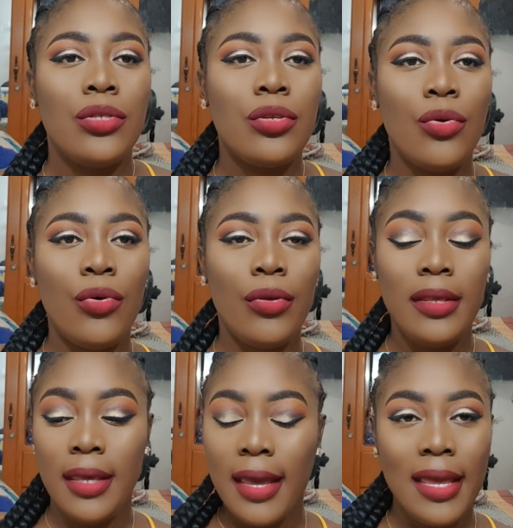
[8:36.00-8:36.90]
So
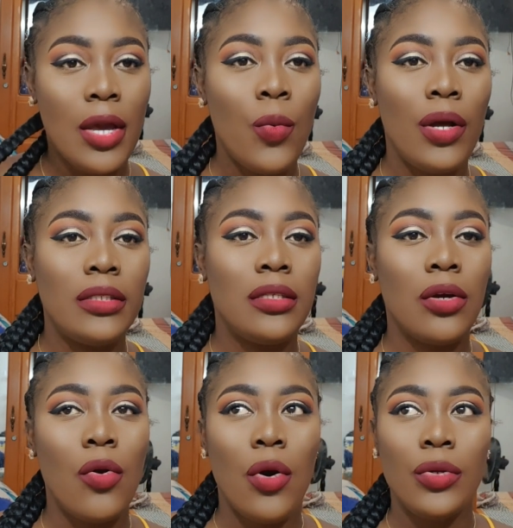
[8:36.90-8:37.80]
yeah, you want to
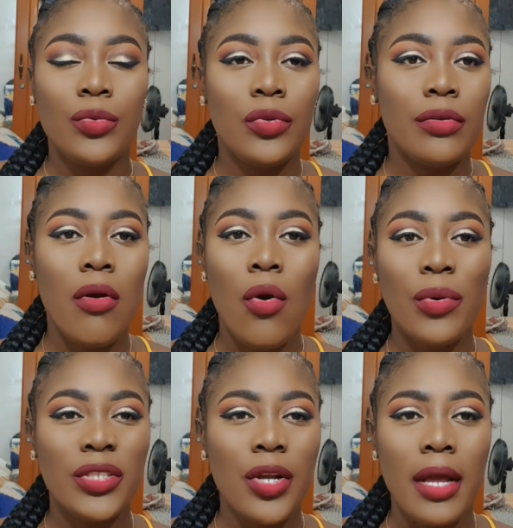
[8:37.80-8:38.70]
go
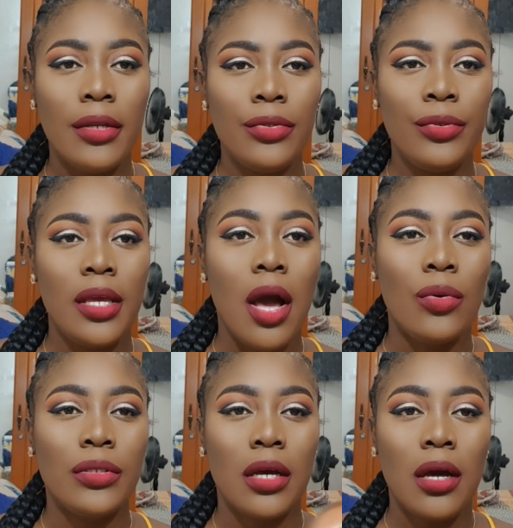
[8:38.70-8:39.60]
always try to do the
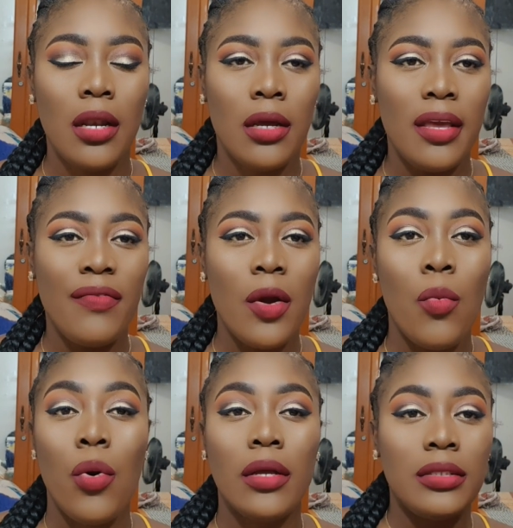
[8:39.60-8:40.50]
outer color. If you
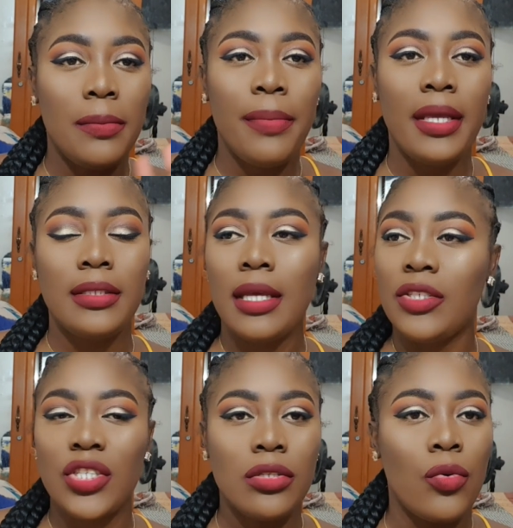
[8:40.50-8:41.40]
want the big
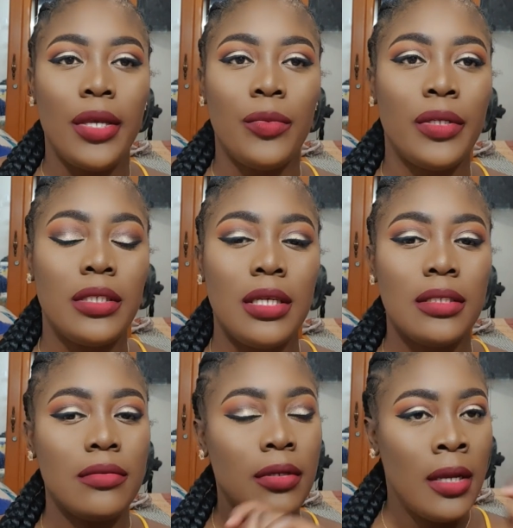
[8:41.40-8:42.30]
thing, just go in with
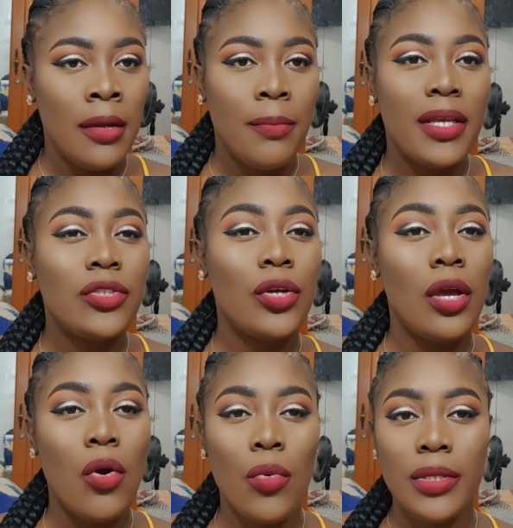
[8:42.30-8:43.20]
your, make sure
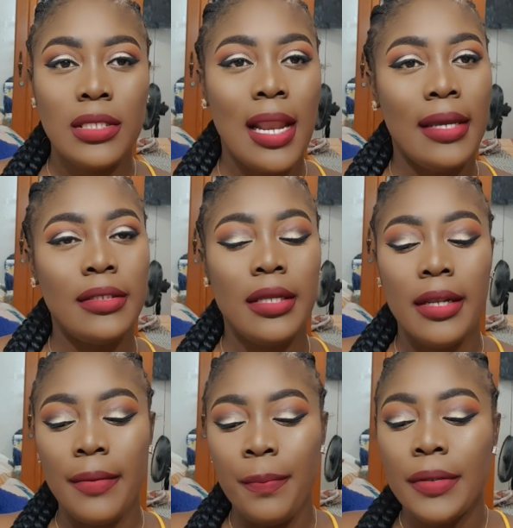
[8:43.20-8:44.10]
you always line your
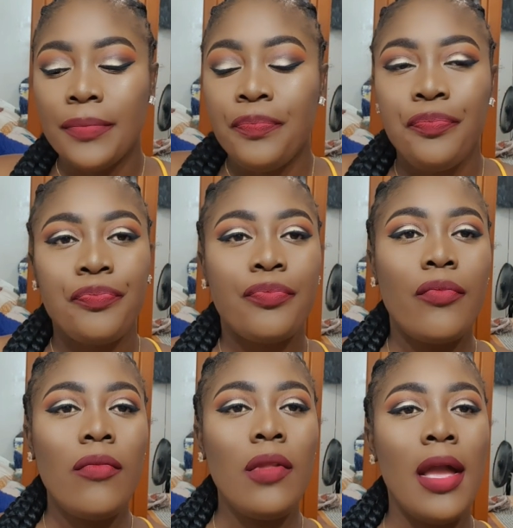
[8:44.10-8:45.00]
lip
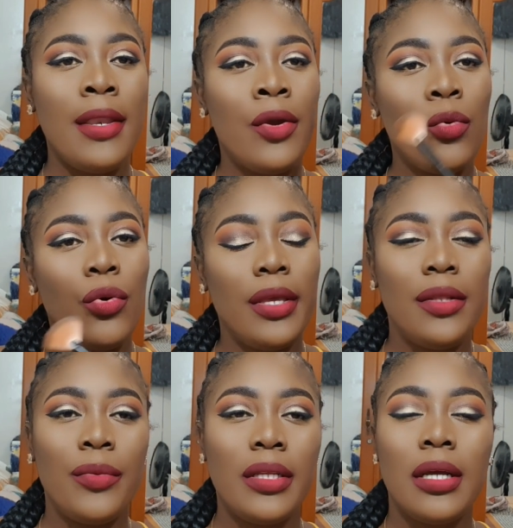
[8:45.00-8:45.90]
and you go
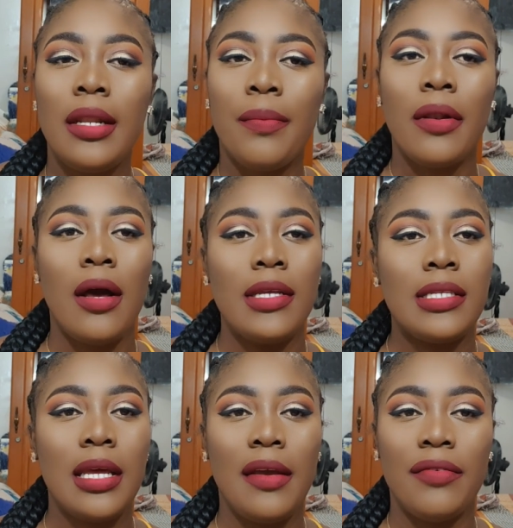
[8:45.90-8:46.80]
in with your lip
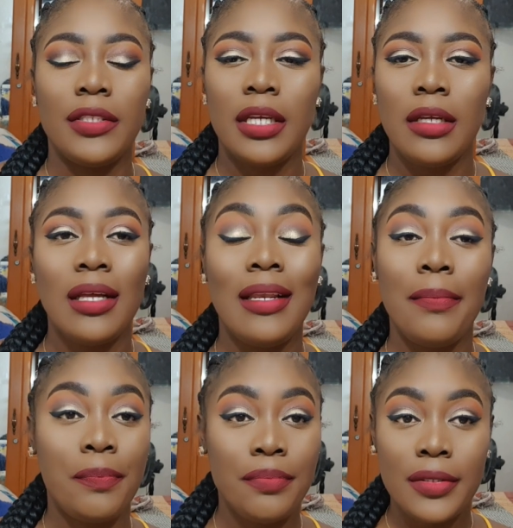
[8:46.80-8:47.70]
gloss and everything,
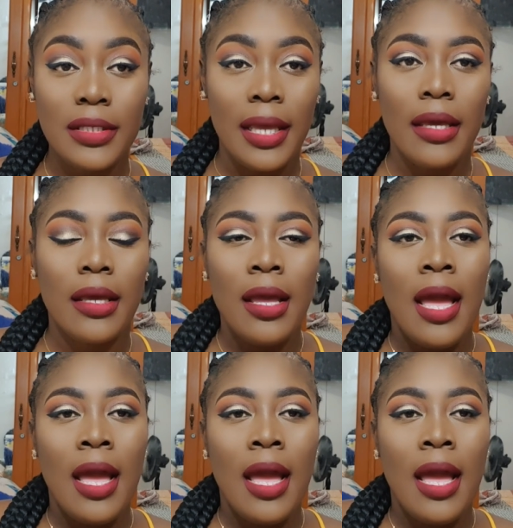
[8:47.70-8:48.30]
lipstick.